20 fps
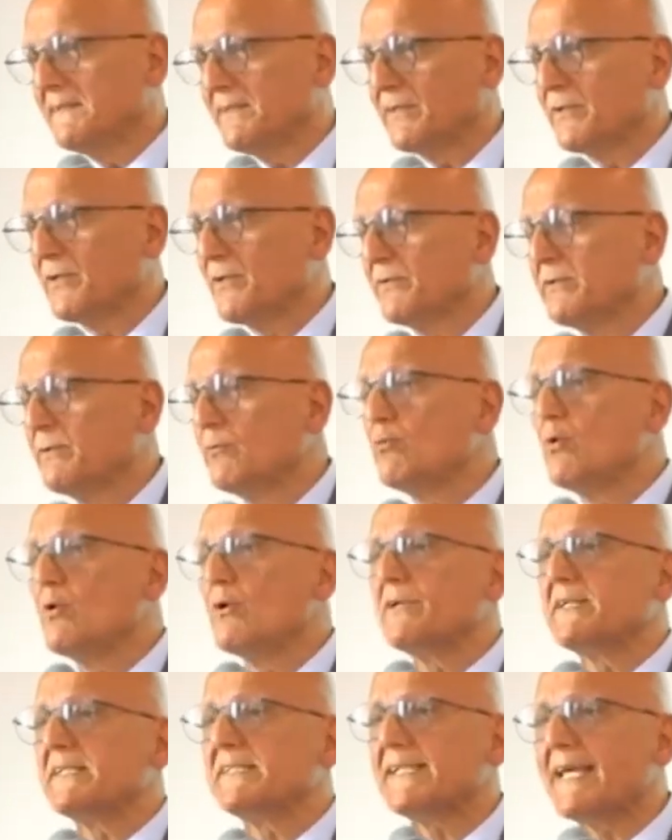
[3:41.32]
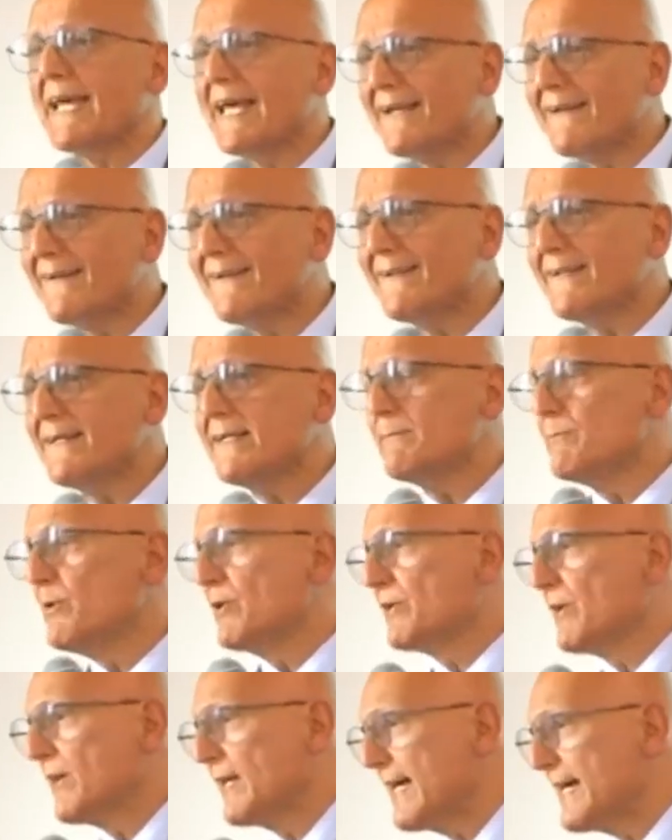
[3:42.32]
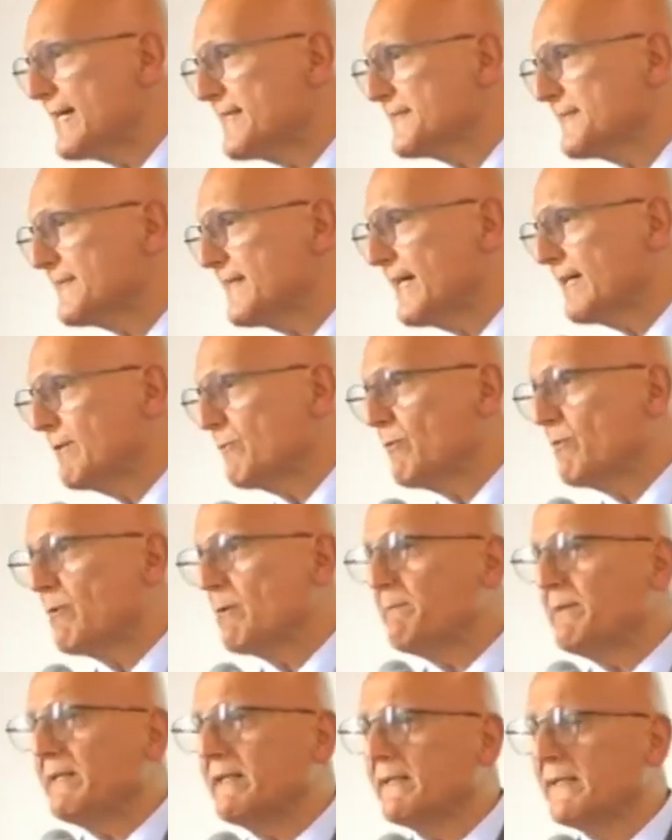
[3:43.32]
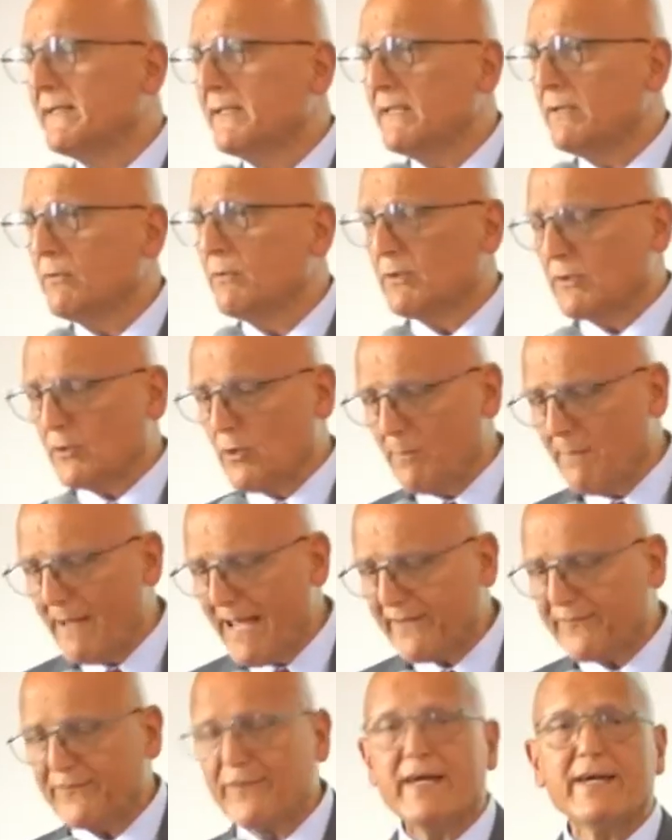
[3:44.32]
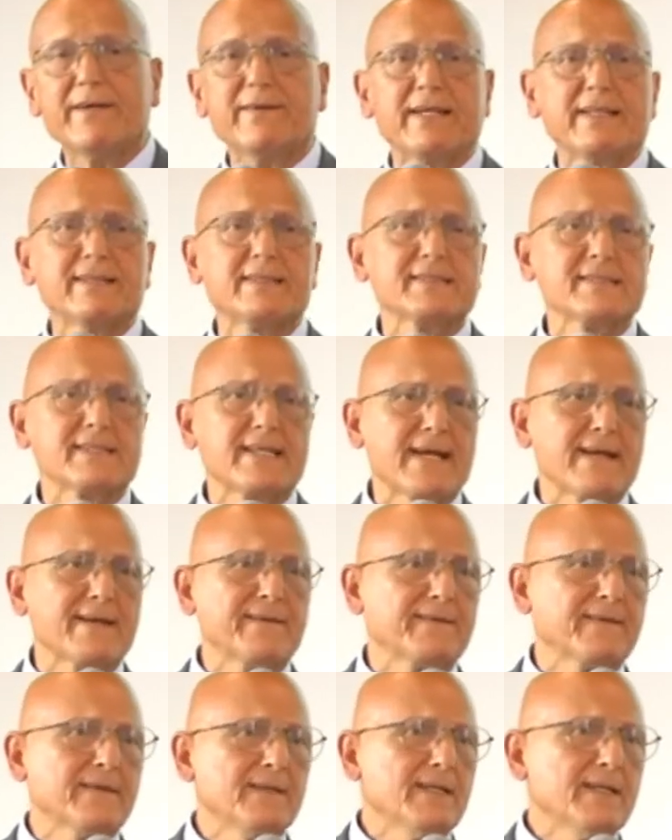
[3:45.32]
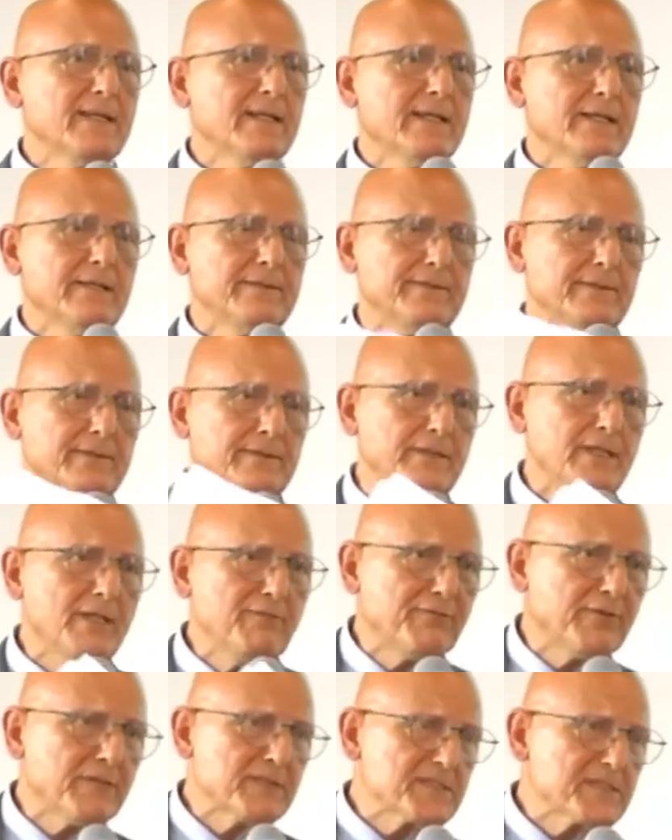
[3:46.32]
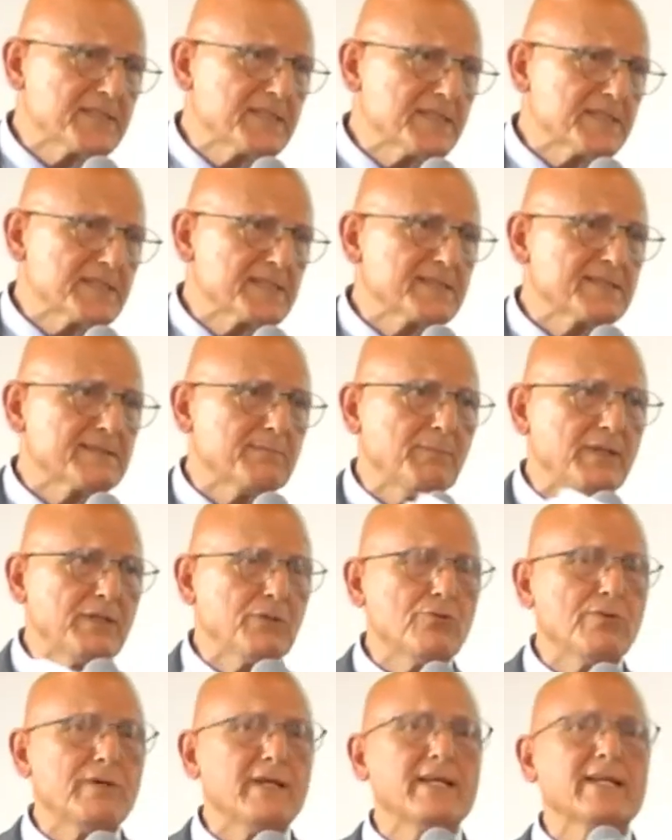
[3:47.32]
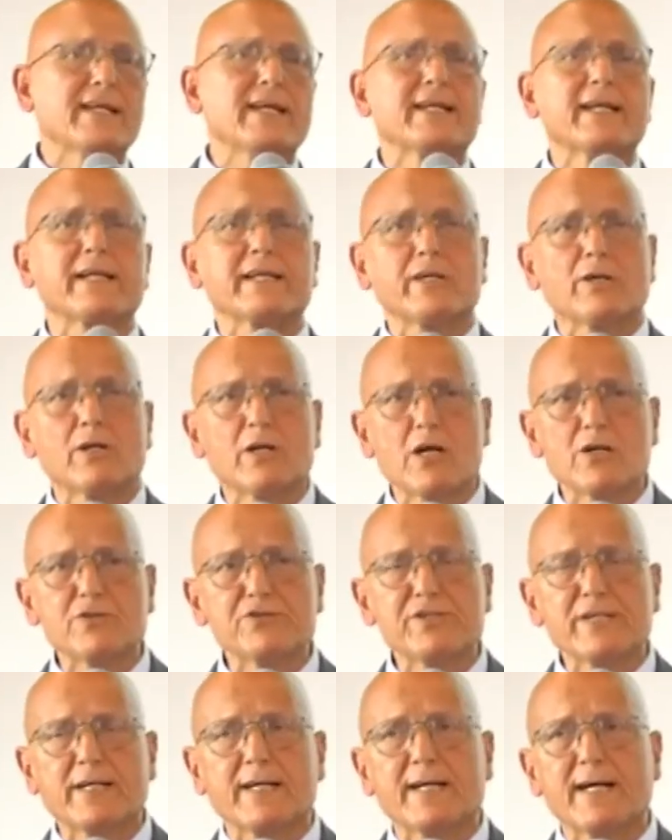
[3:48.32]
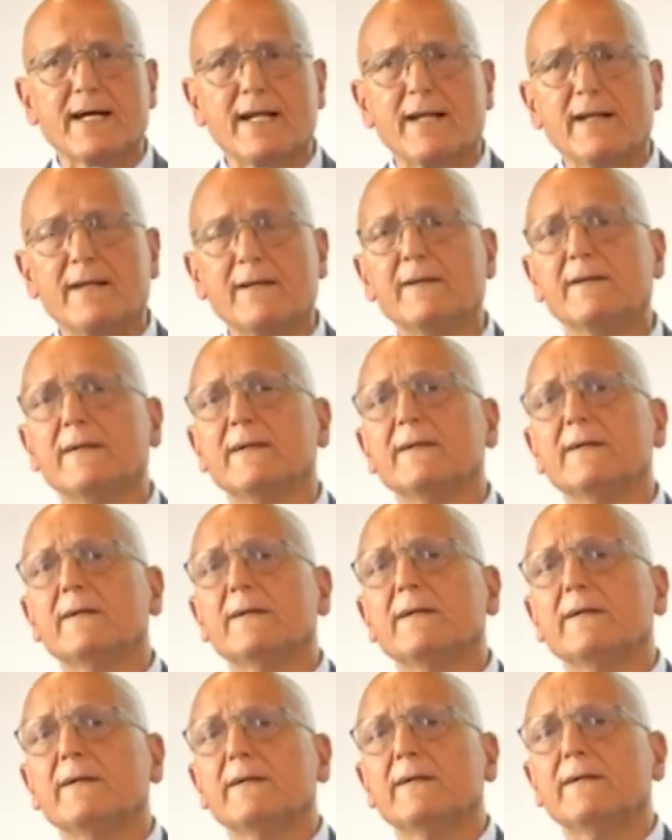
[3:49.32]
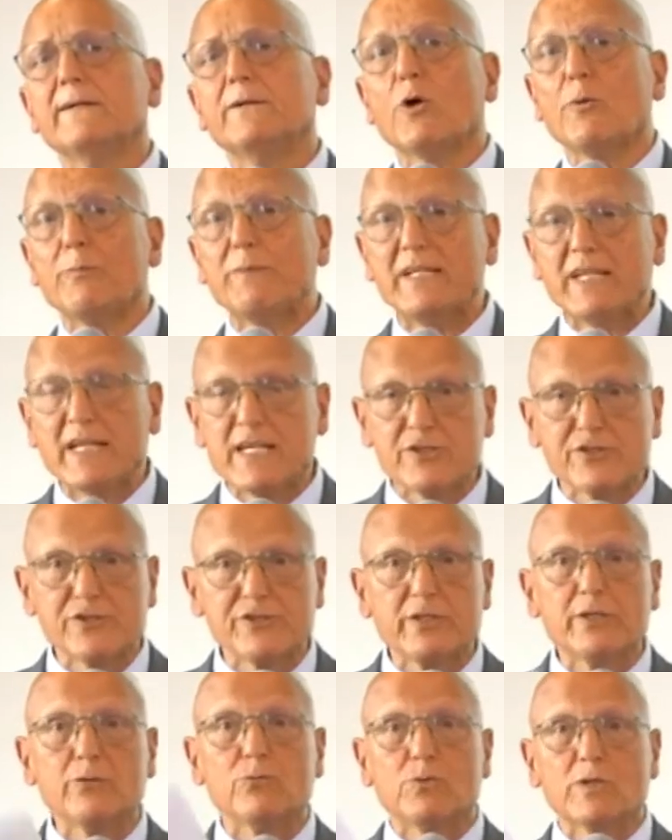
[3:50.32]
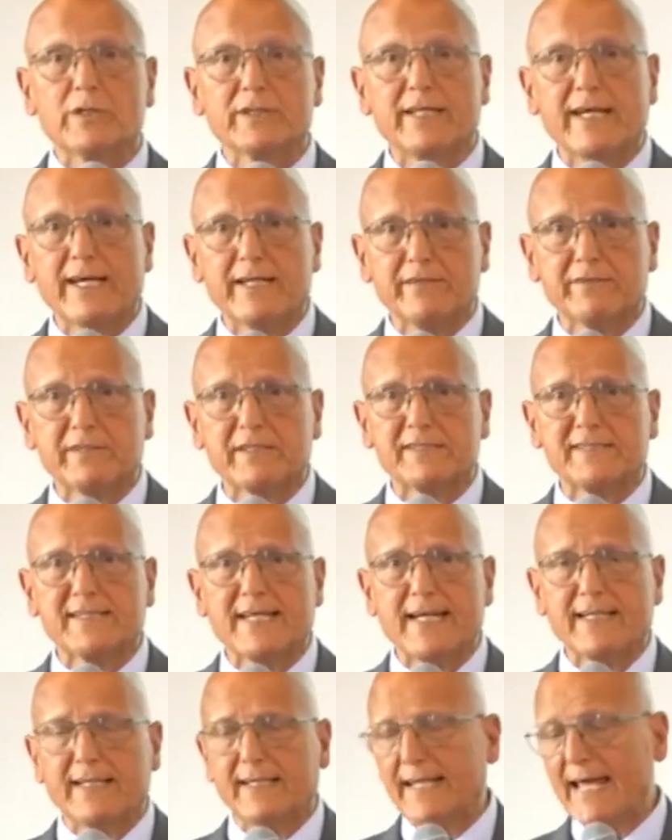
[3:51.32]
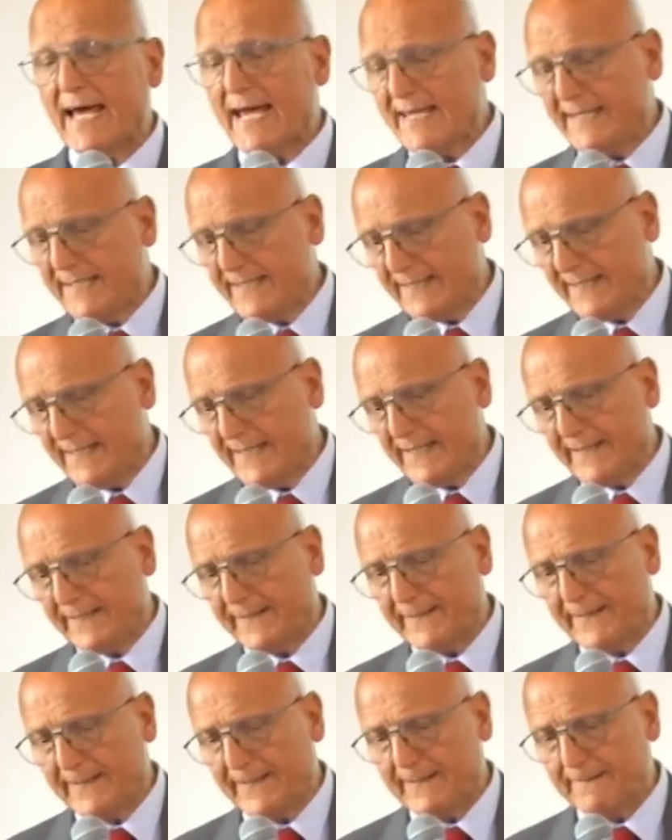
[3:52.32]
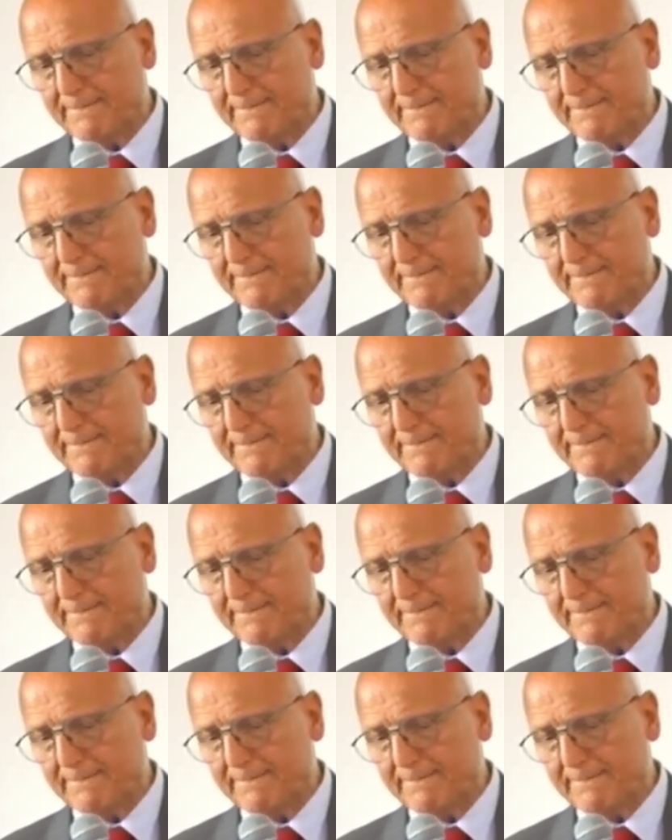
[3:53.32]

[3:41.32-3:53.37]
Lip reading: You know, the war is ending, more or less, and we'll go back there and understand the differences between an archaeological nomination, World Heritage Site, like in